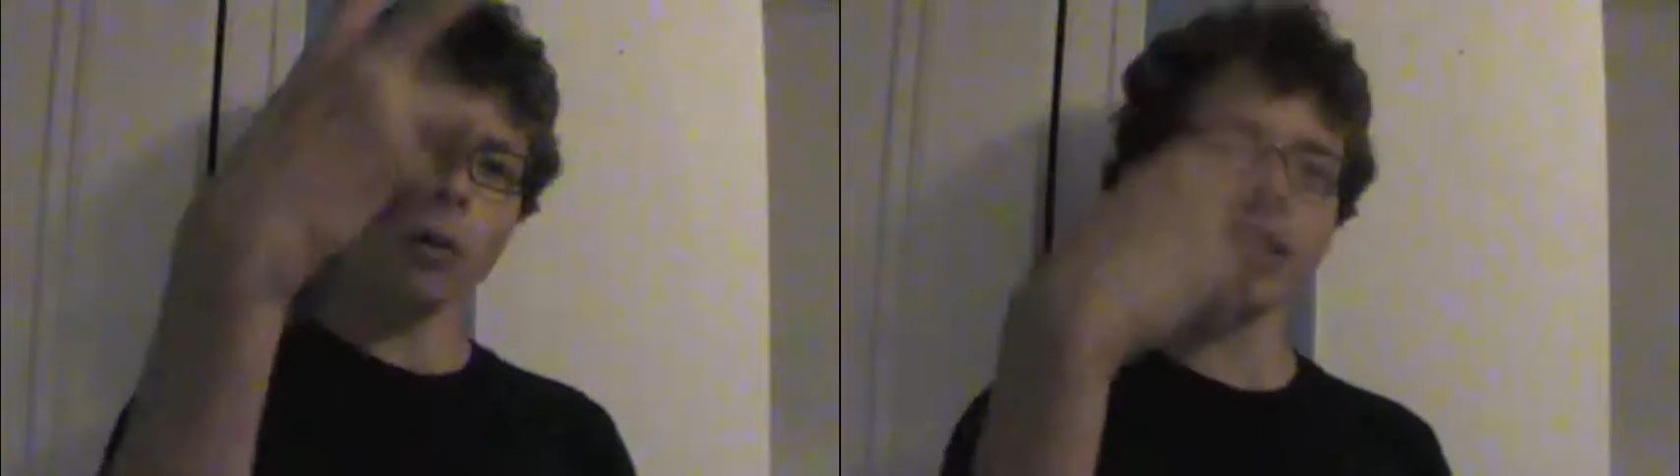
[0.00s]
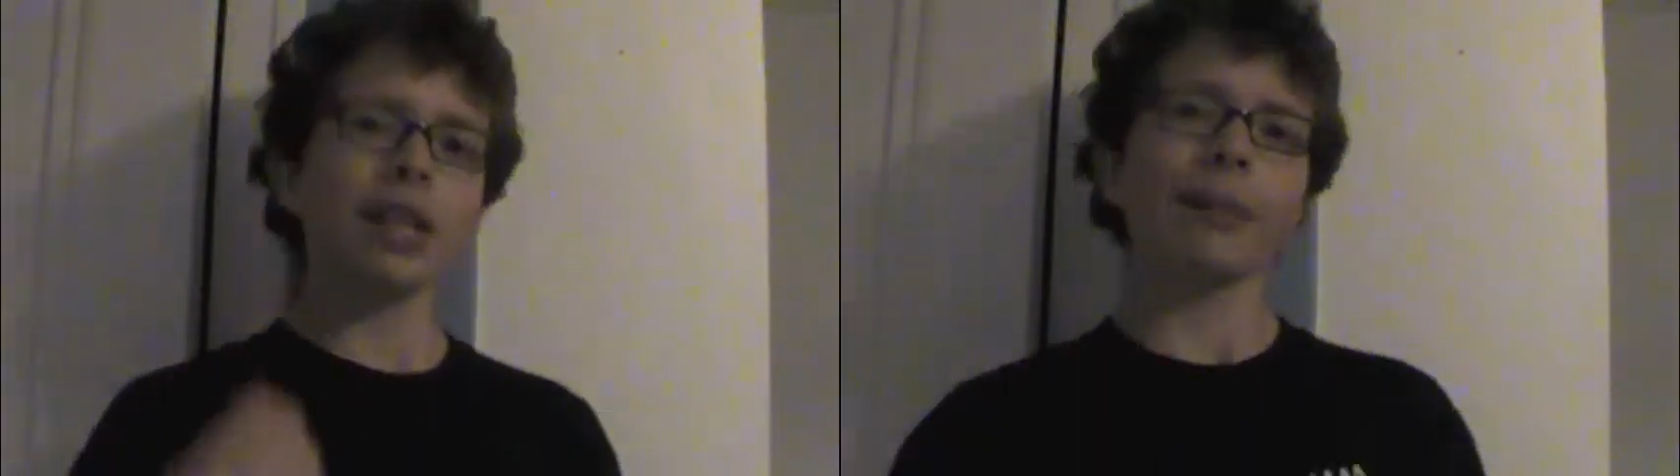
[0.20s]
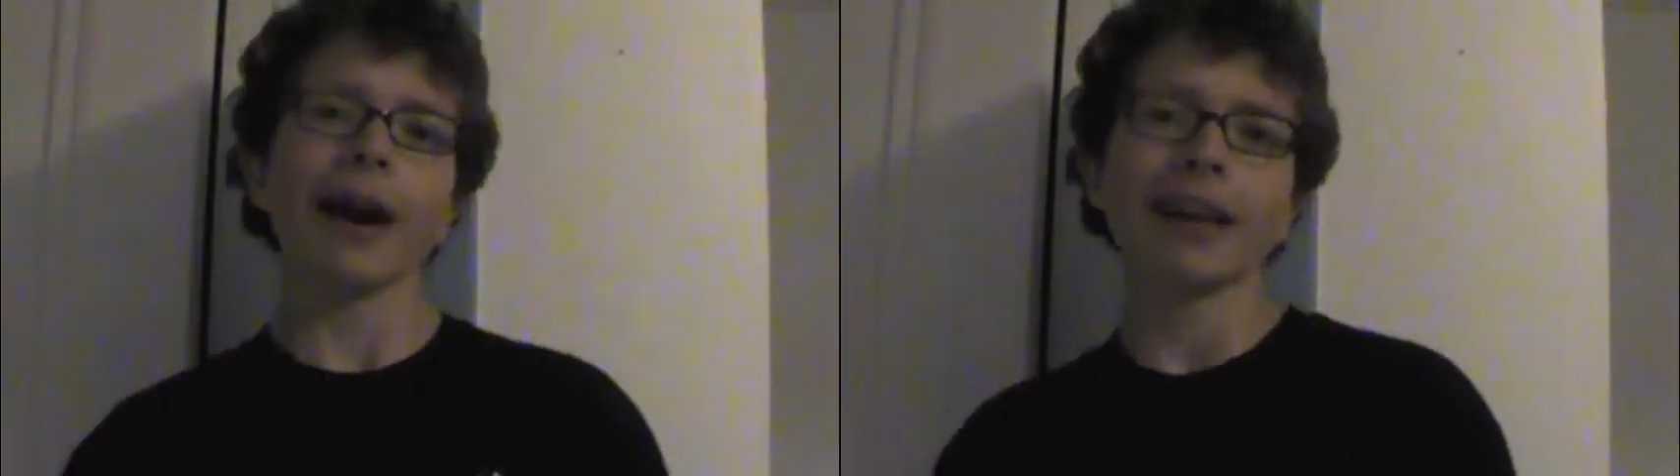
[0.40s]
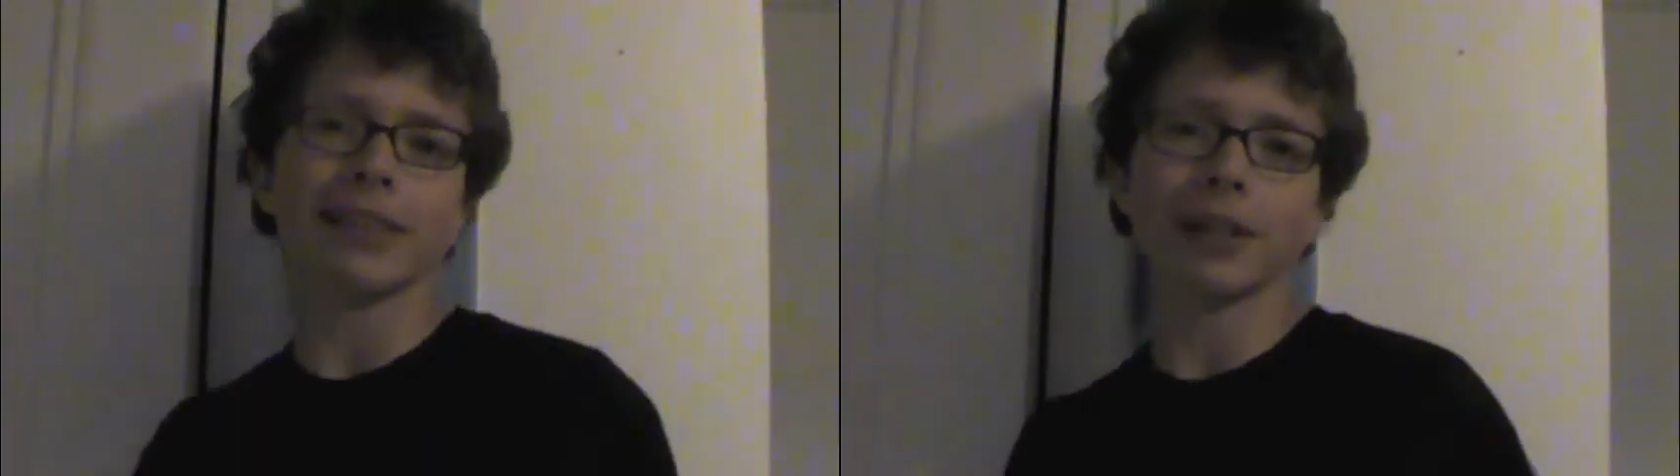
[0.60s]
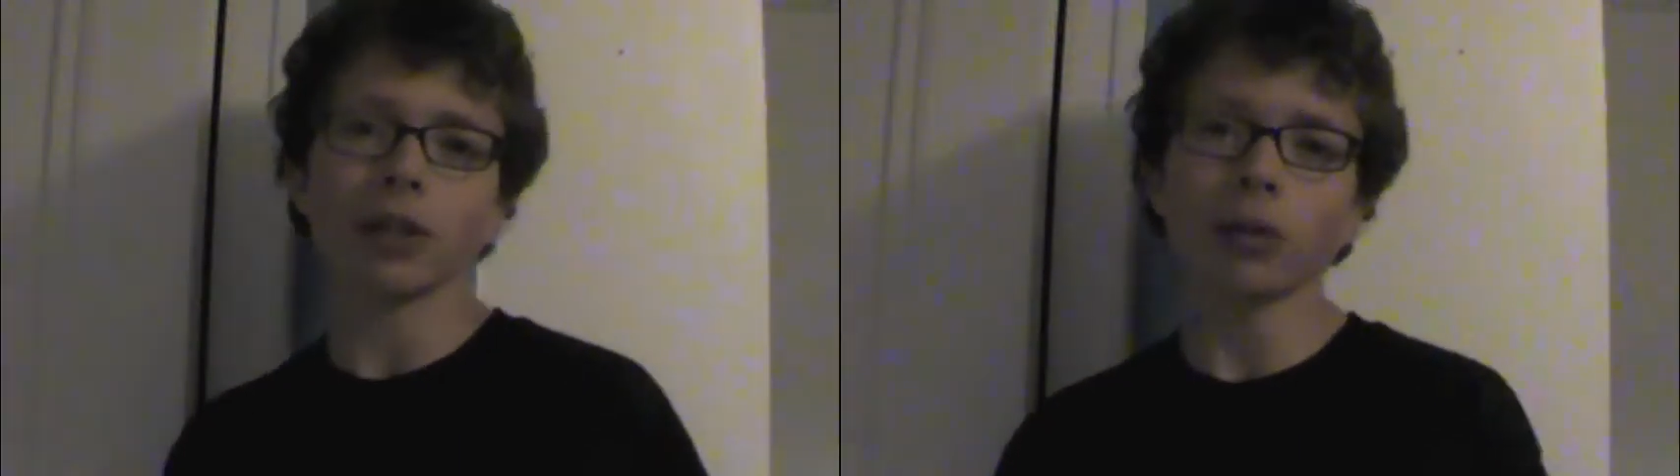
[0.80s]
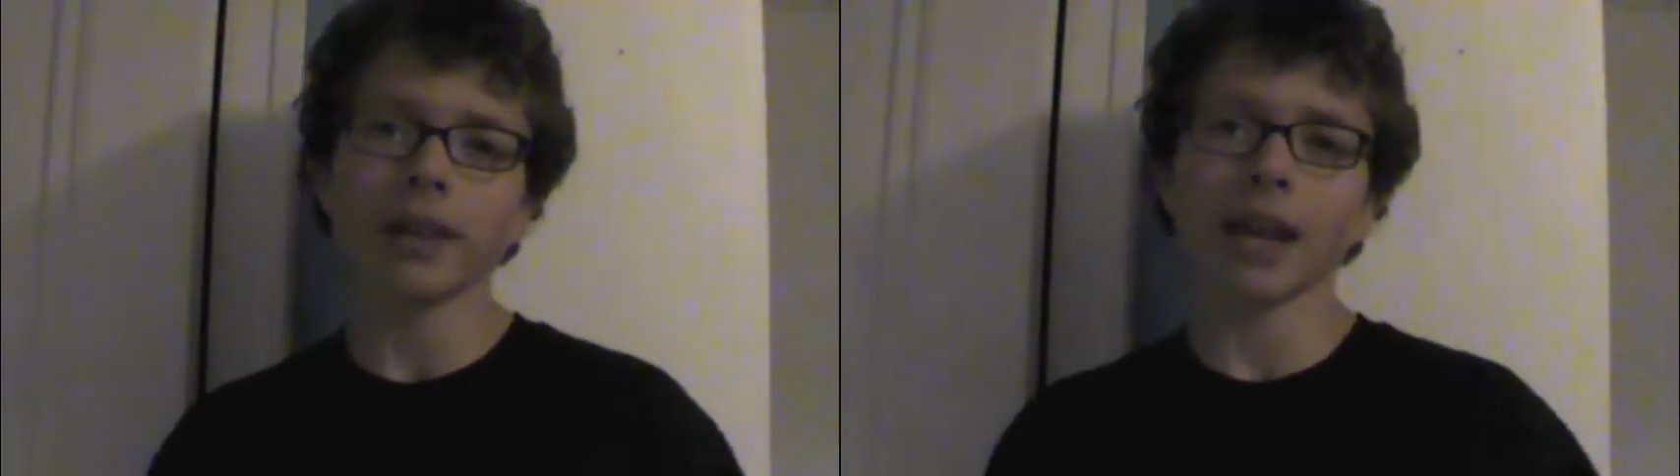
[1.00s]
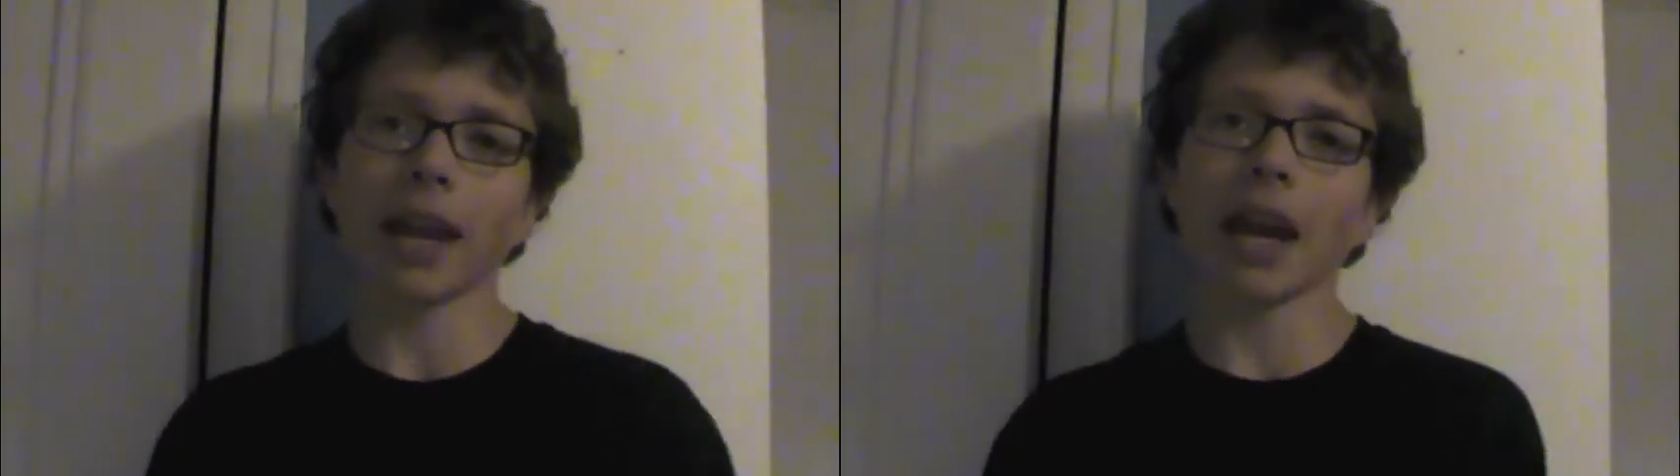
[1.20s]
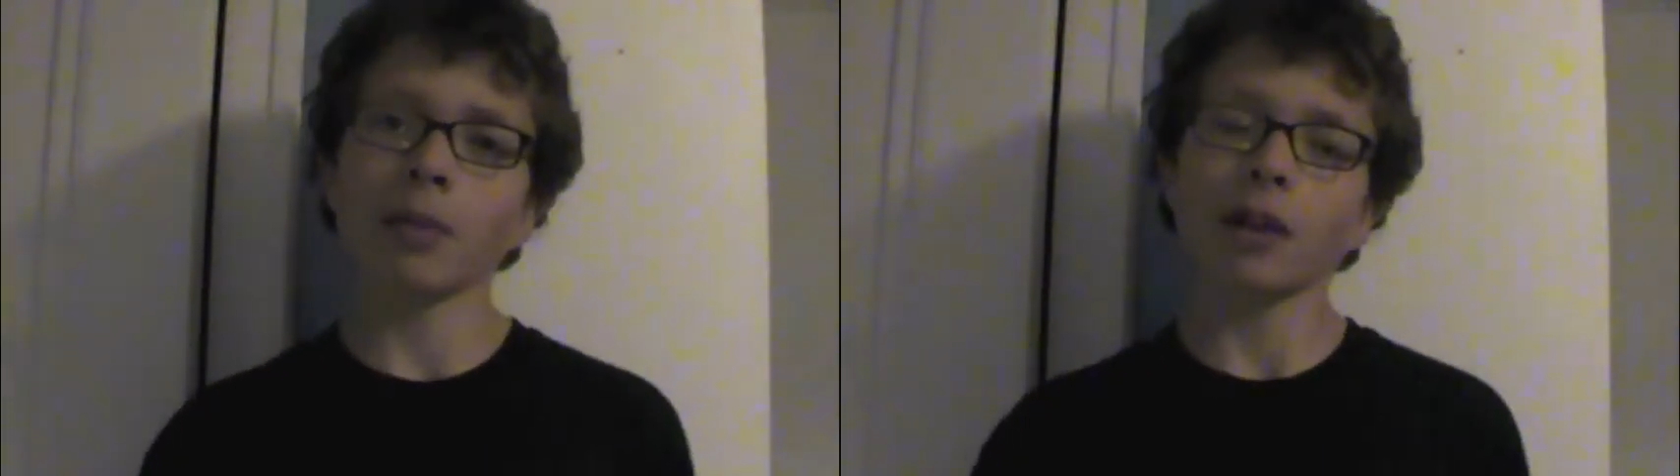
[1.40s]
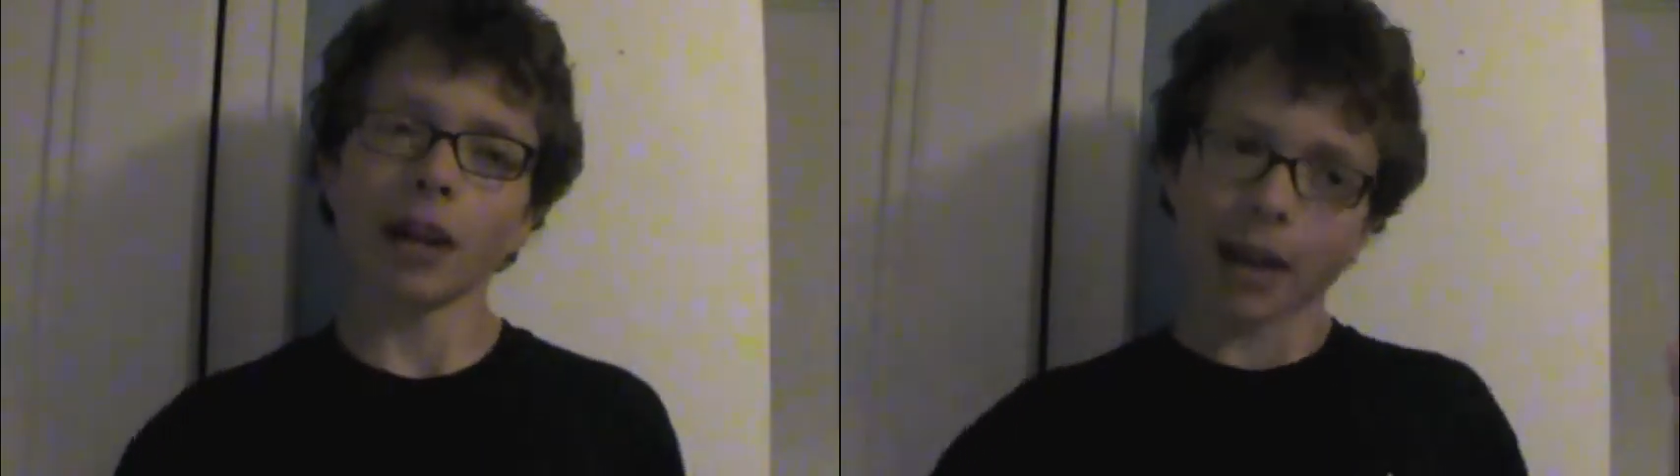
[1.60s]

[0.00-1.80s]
What's up, guys? The Nerd with a Camera.